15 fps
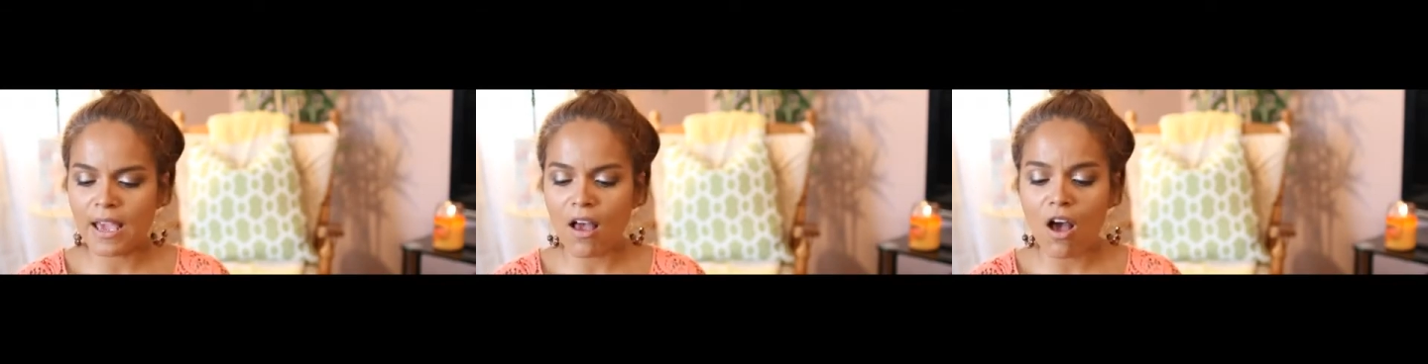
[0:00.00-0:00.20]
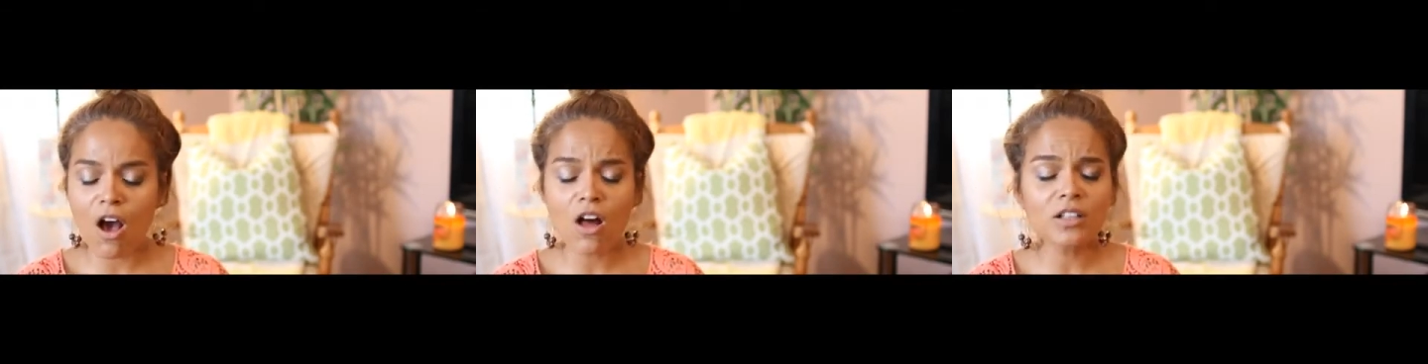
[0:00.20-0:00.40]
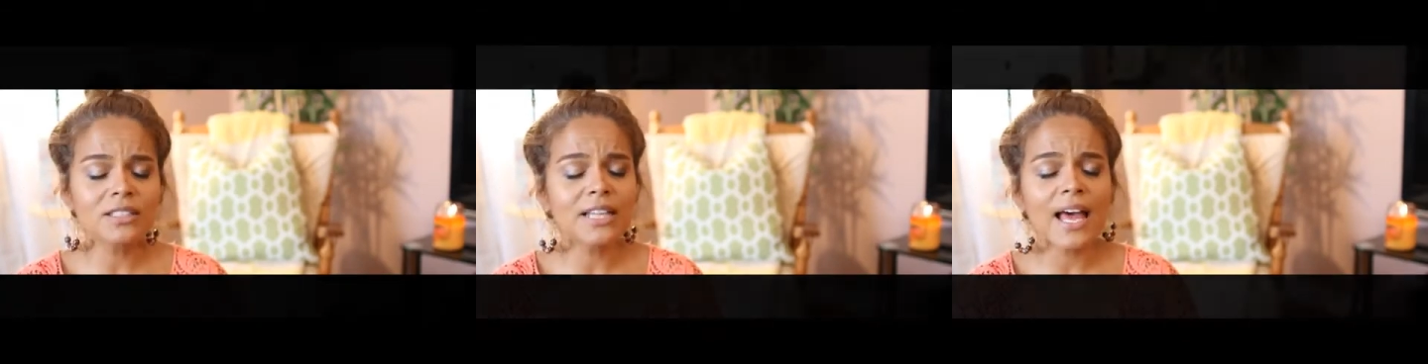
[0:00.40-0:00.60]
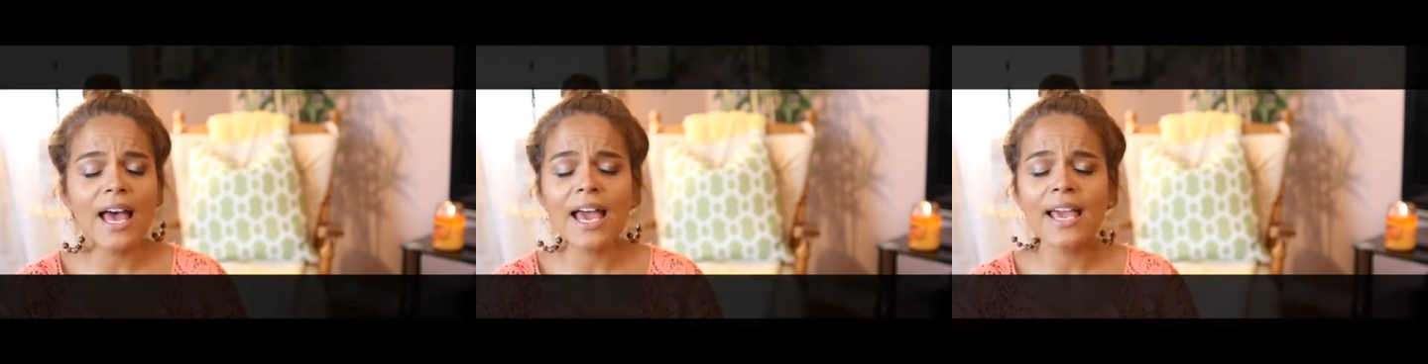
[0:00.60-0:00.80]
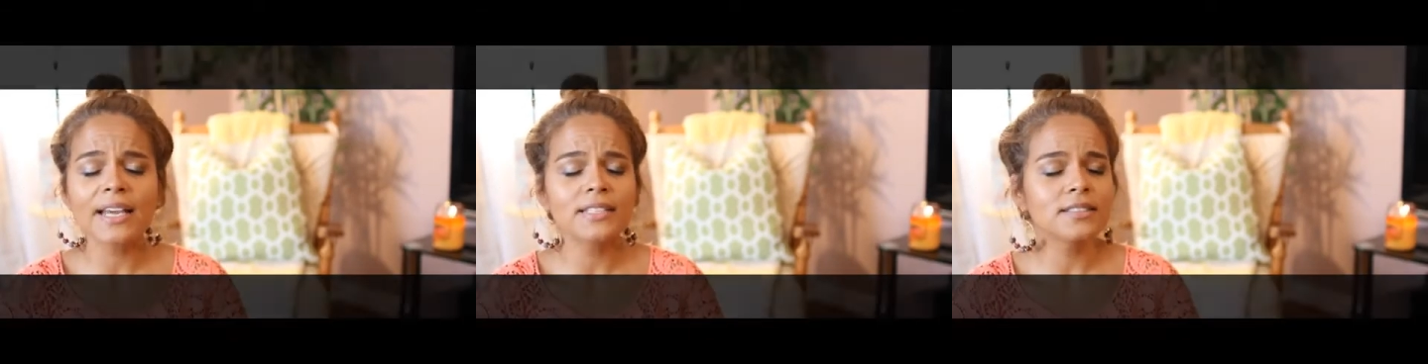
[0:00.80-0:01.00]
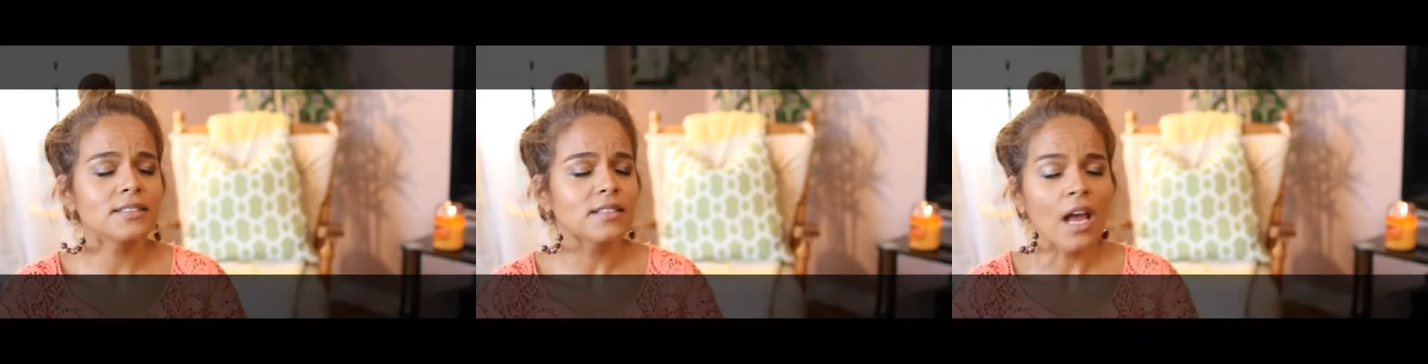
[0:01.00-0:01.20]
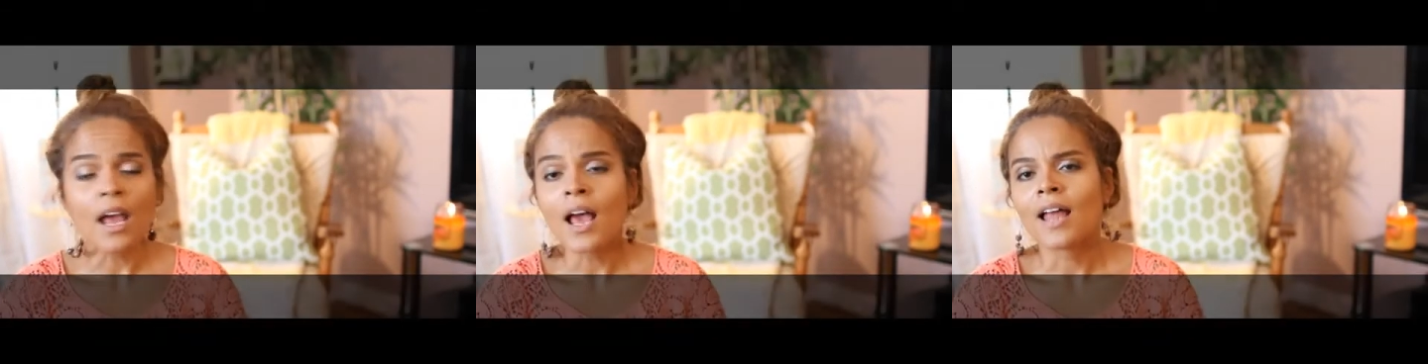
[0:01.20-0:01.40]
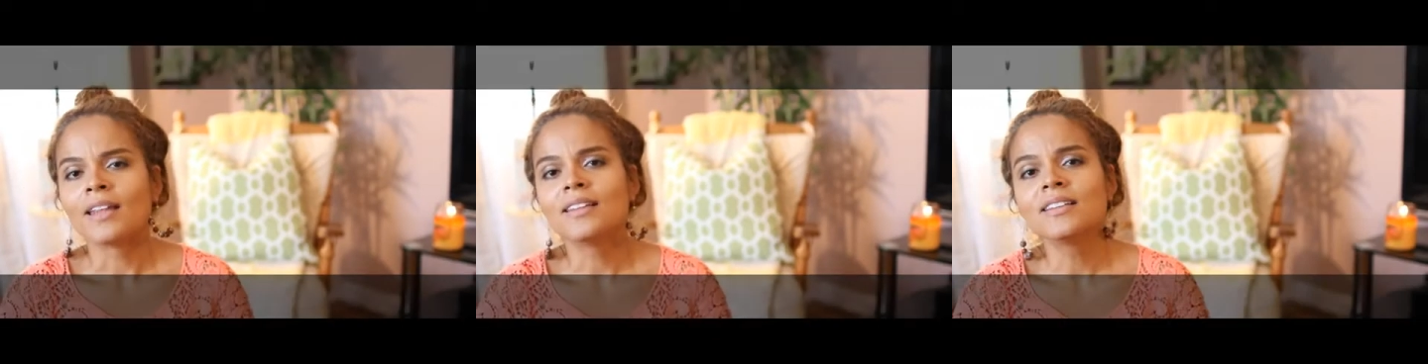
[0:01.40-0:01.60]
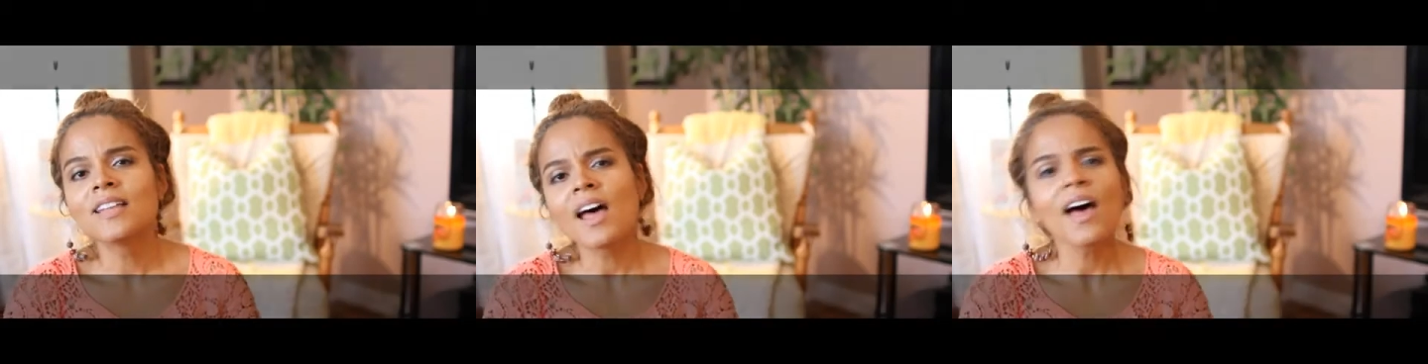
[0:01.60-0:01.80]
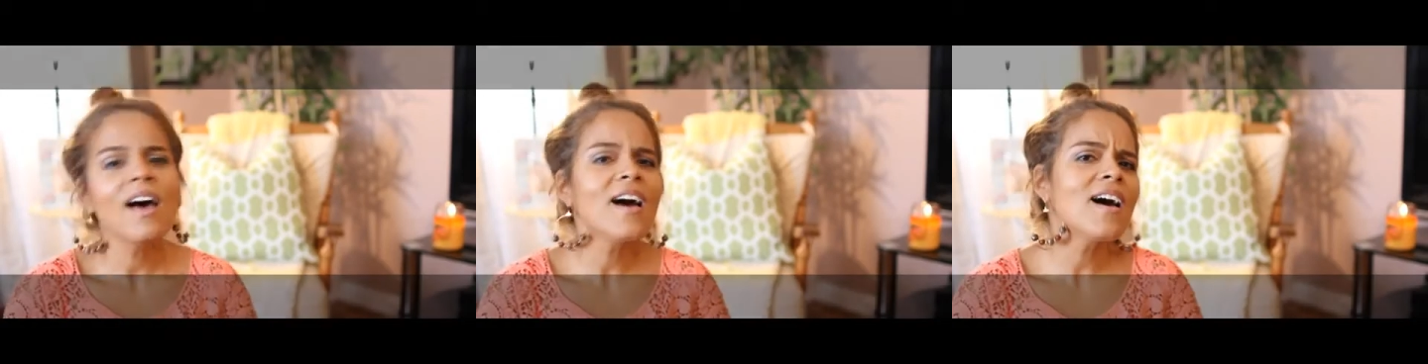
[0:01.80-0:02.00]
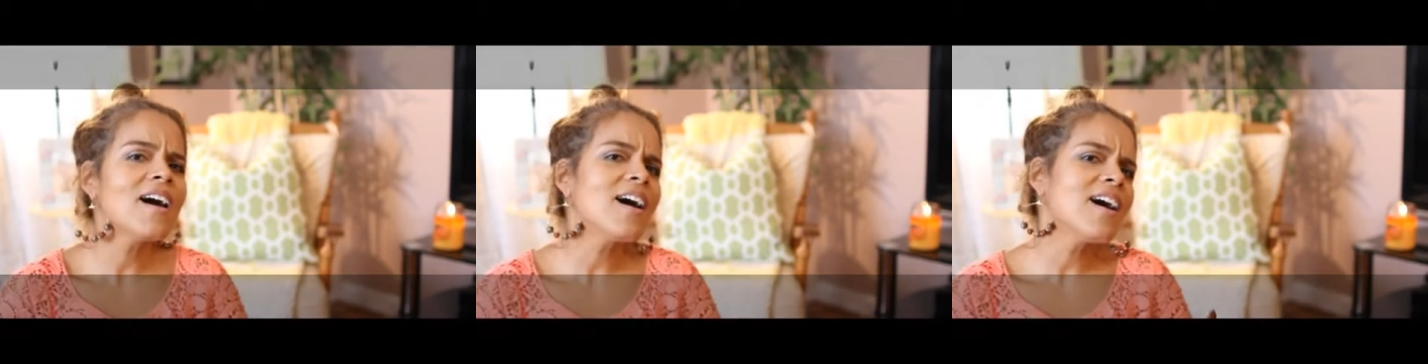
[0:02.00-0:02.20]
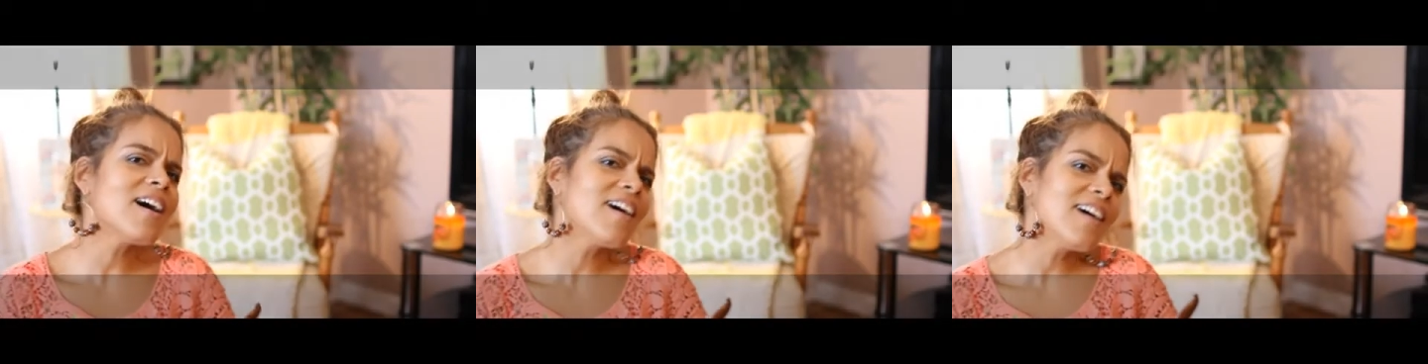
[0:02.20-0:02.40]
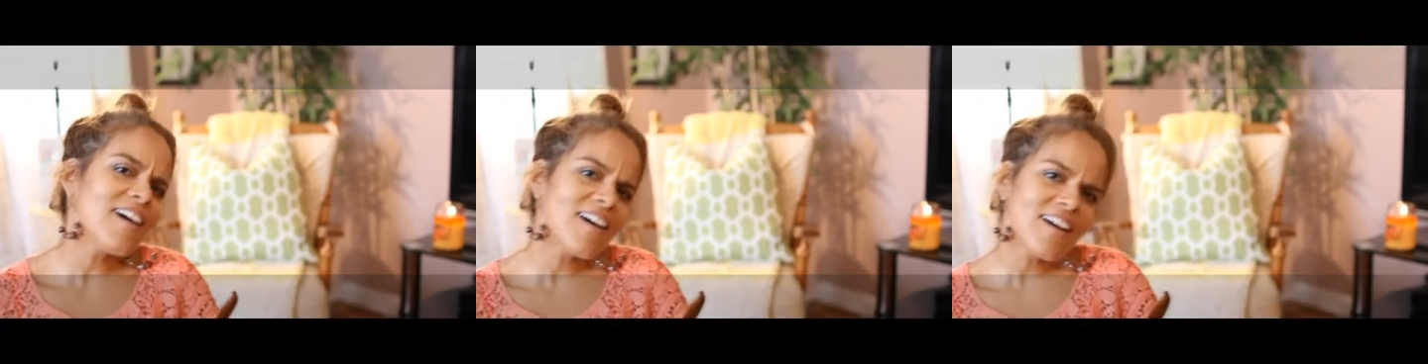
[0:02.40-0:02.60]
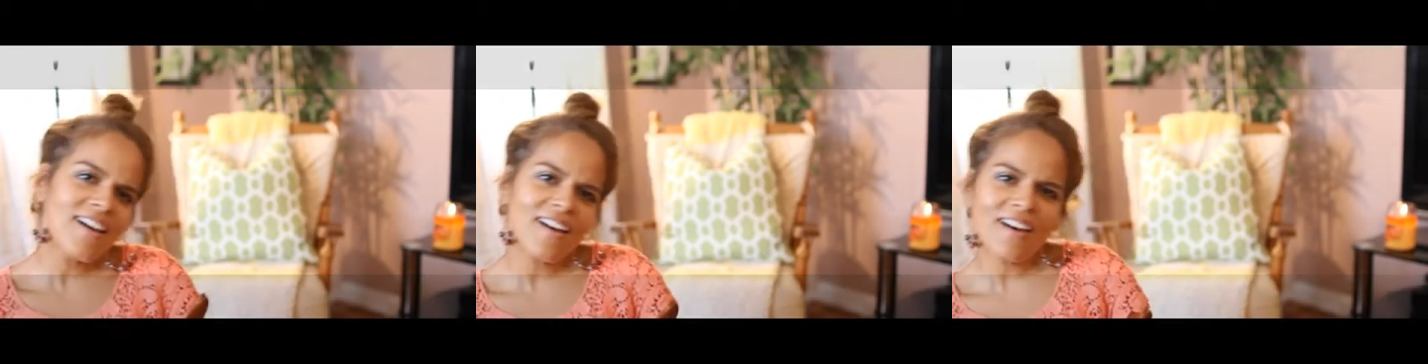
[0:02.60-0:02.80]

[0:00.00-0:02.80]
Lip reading: And can anybody guess what I'm singing?